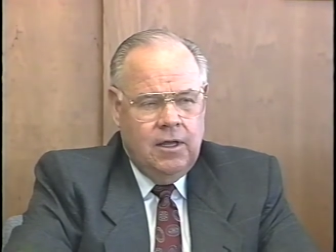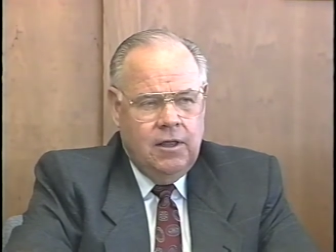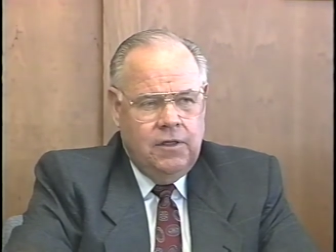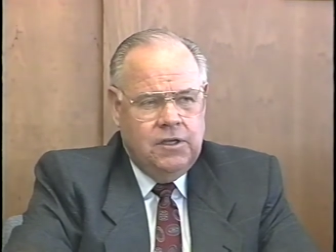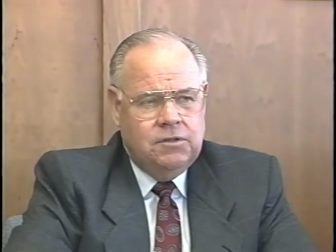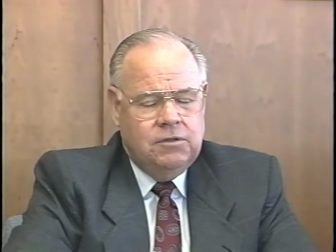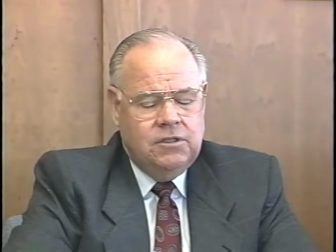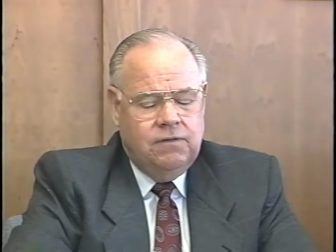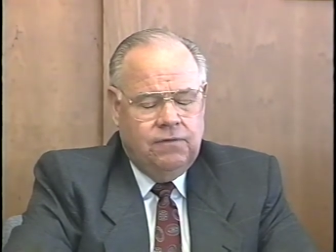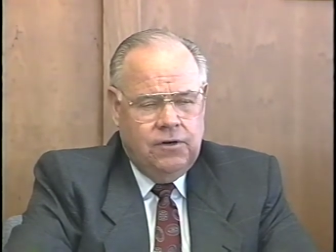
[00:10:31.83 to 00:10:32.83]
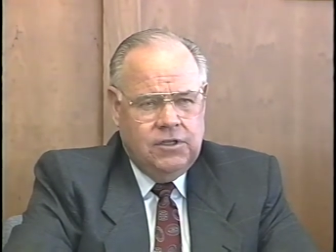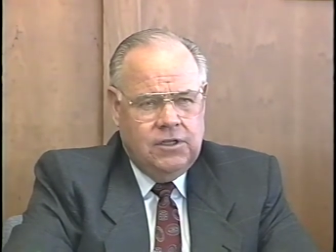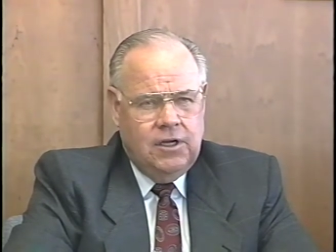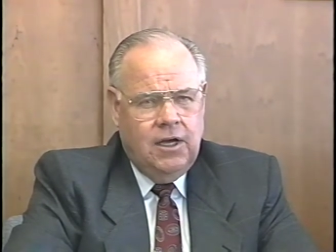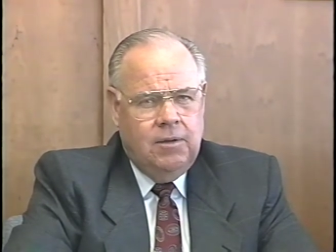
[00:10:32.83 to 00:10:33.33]
This was the first
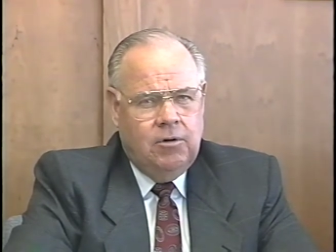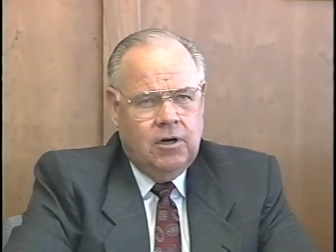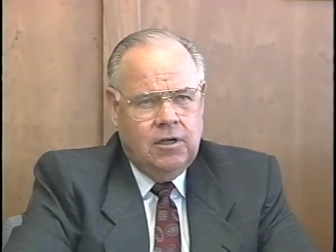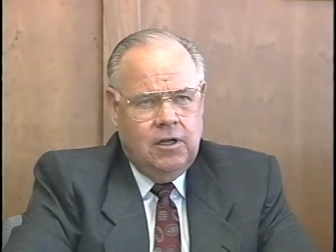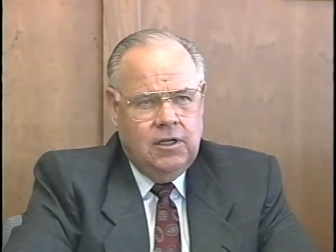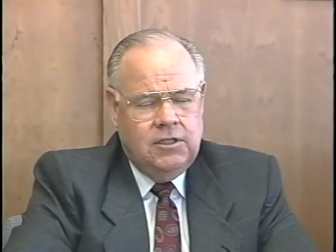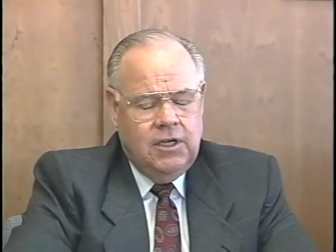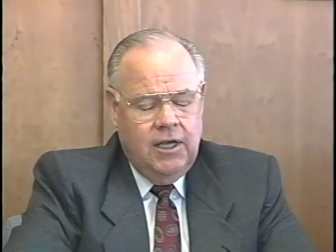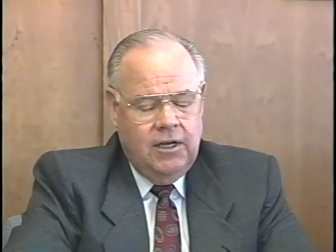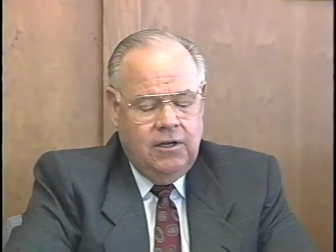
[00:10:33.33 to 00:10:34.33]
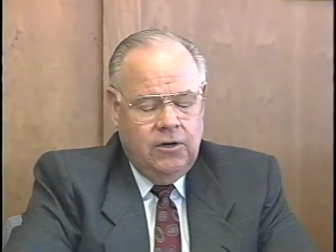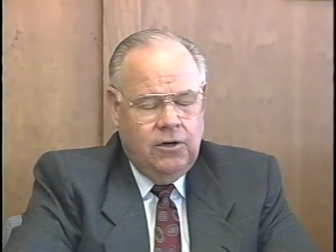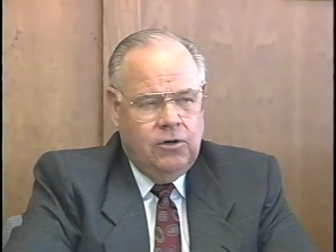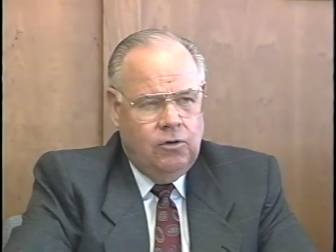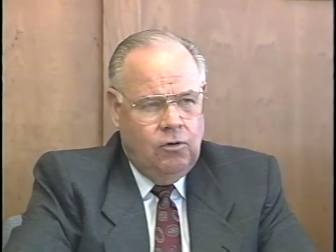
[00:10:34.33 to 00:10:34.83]
time our college had
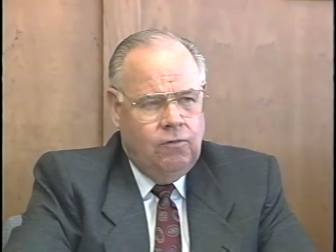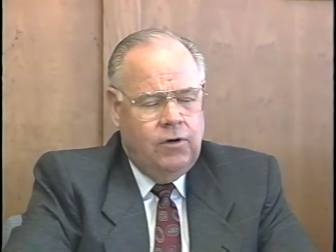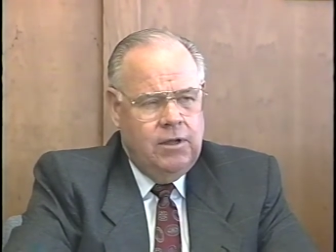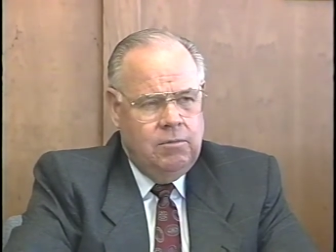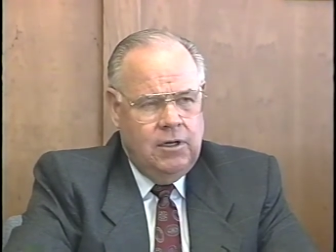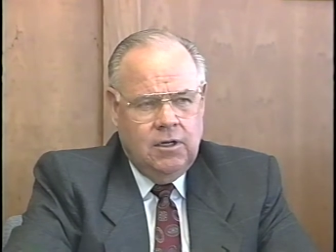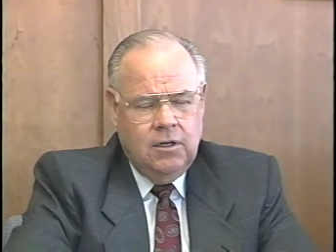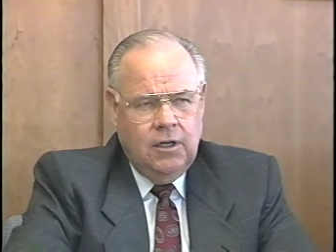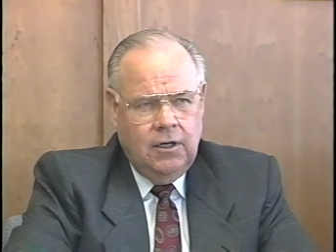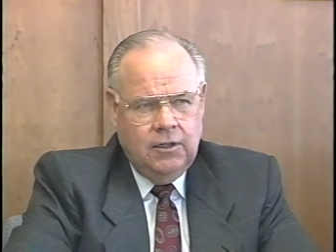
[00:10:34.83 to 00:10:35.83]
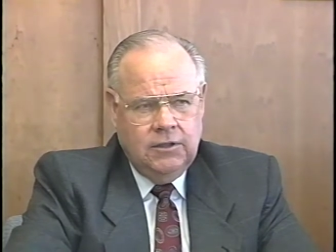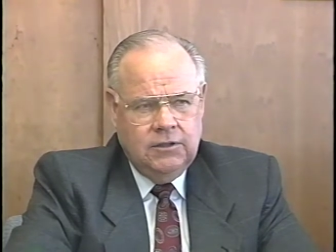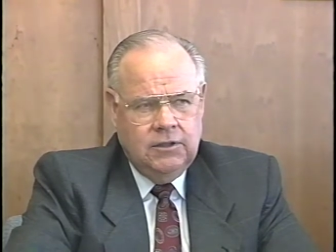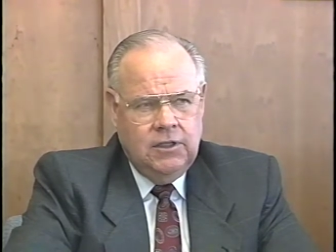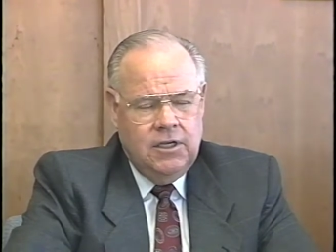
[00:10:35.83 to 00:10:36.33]
earned over a million dollars
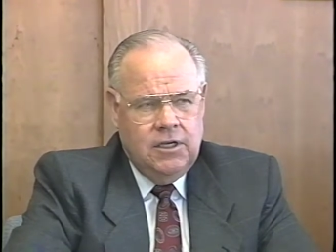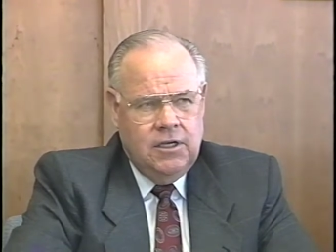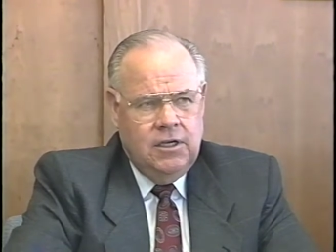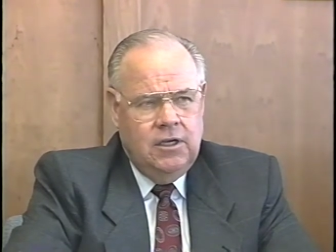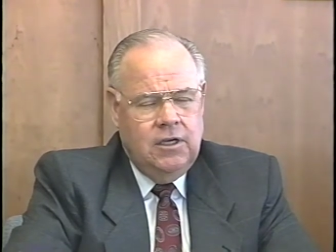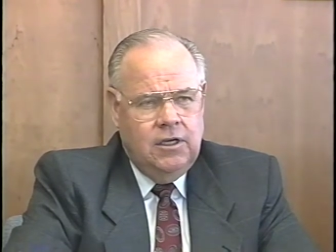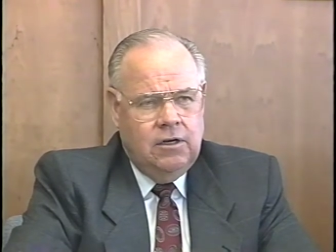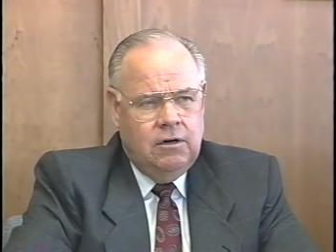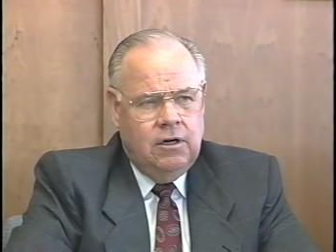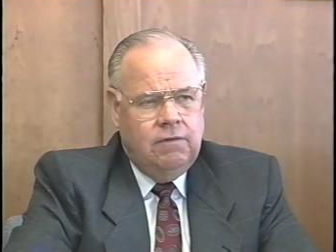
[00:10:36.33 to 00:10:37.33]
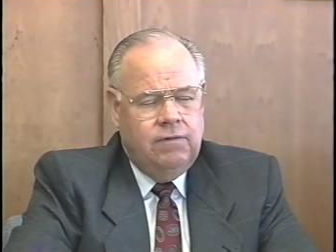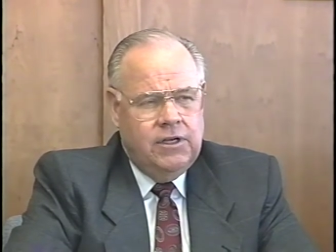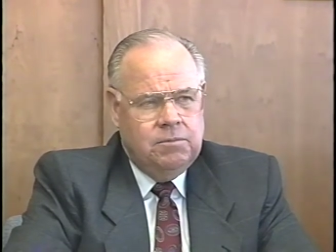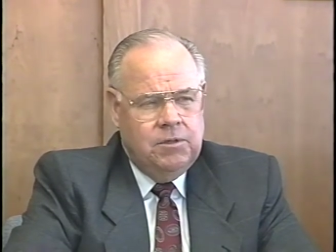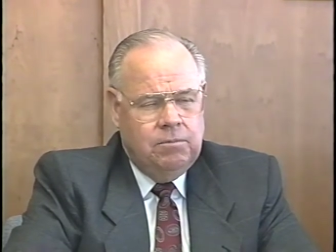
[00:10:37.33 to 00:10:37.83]
in our
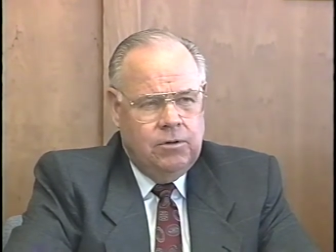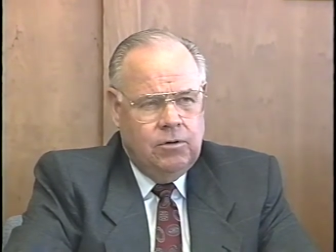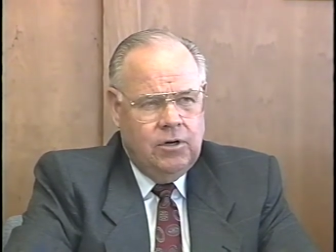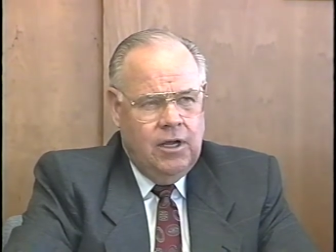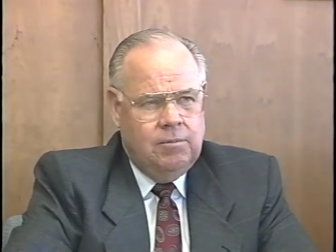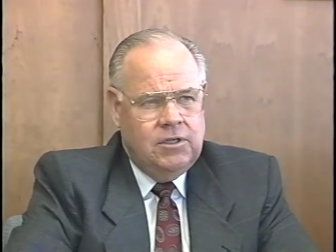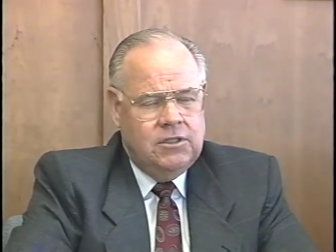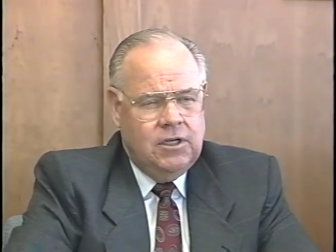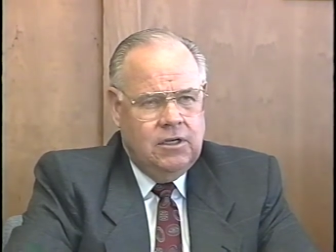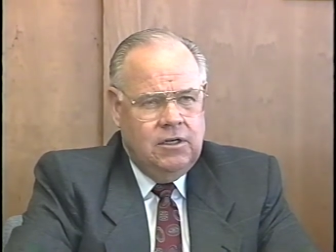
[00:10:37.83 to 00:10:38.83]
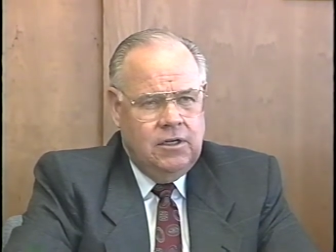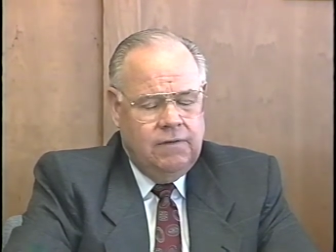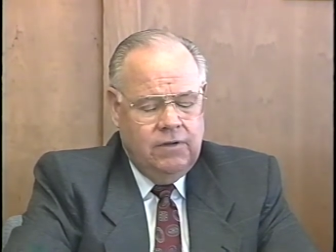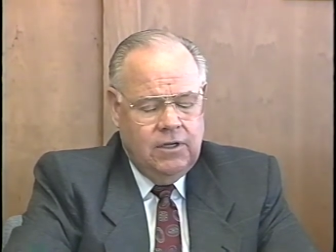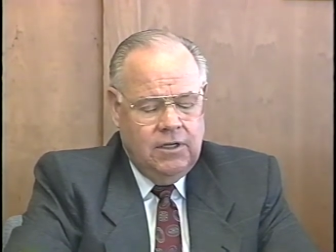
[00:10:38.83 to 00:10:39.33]
investment program, a
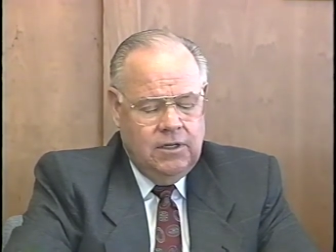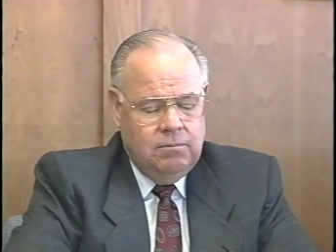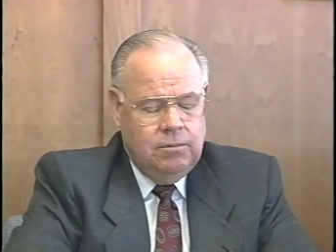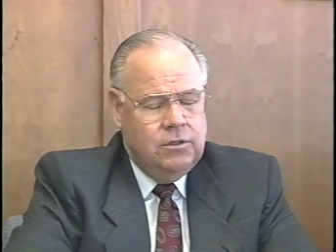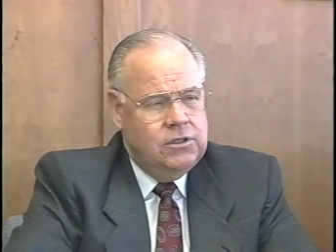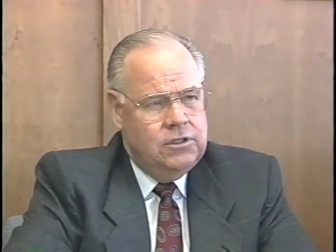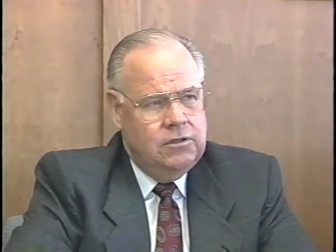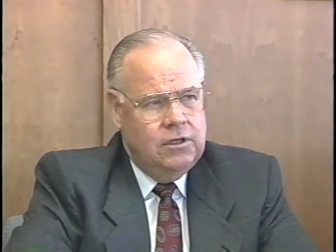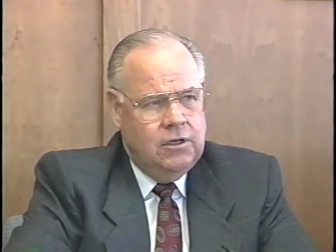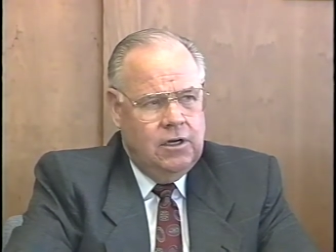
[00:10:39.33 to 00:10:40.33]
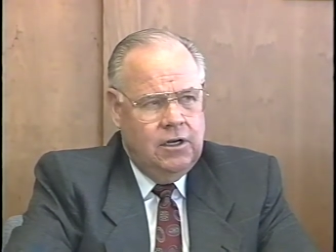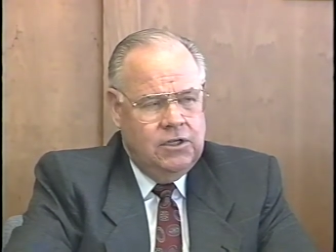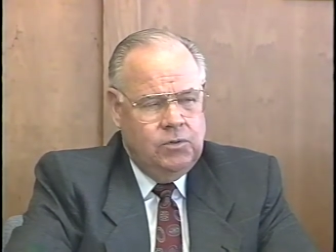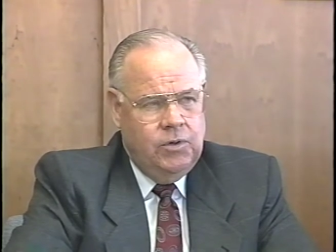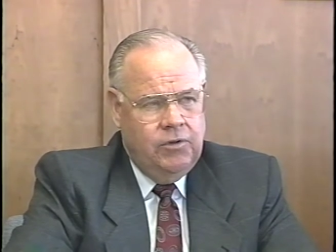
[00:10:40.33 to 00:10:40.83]
significant boost to the
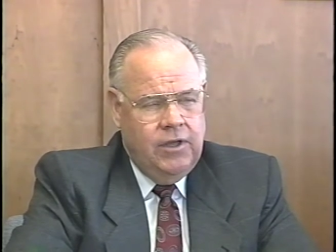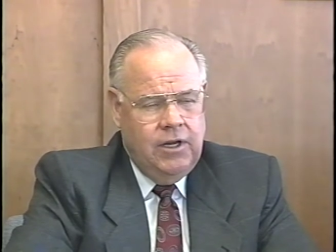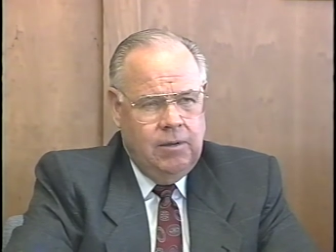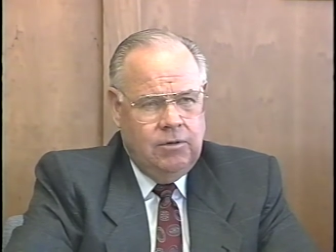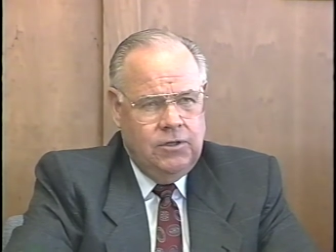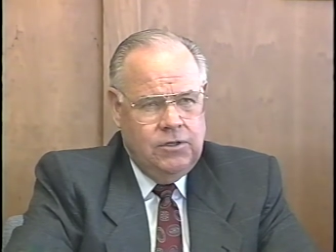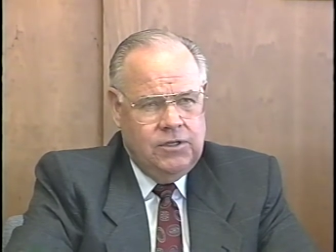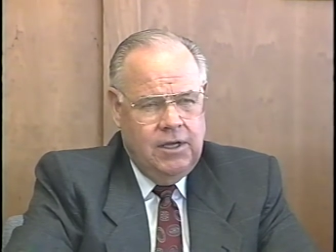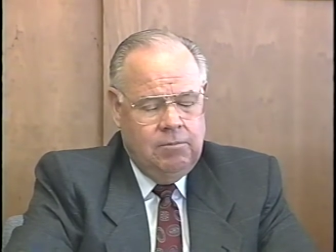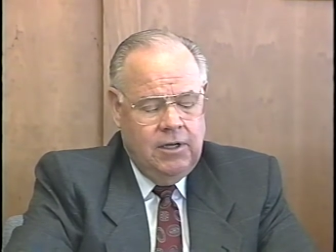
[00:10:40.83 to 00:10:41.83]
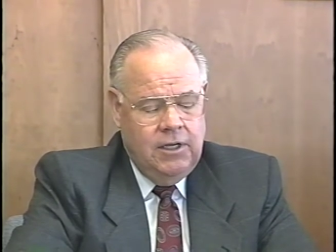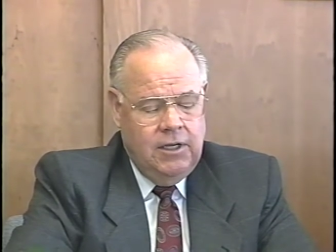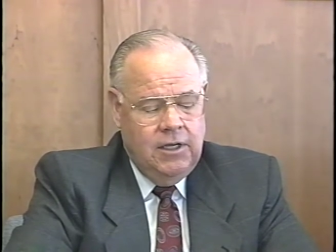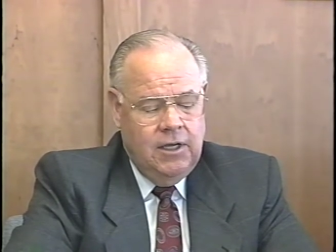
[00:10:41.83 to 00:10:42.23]
college. We were then able to use that money